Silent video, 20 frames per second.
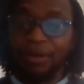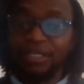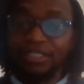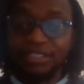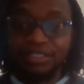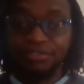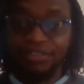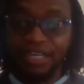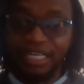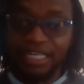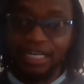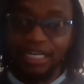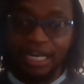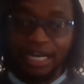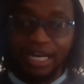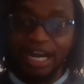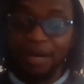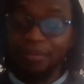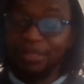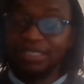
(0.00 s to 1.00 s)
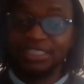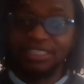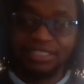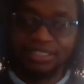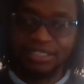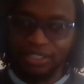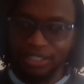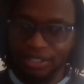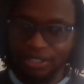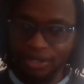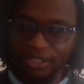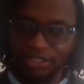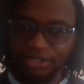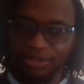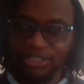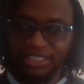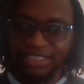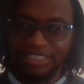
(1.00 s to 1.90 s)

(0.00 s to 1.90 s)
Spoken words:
wanted to find out how much it's going to cost,